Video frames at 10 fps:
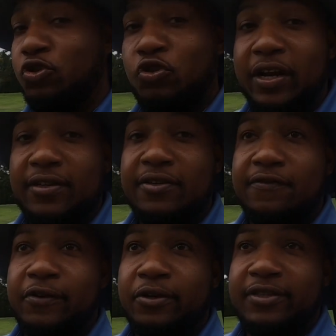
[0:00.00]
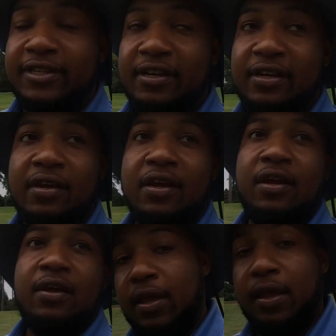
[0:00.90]
straight to the first tee.
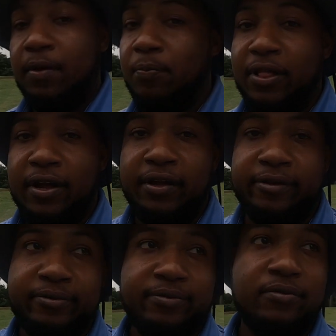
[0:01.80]
I can't complain.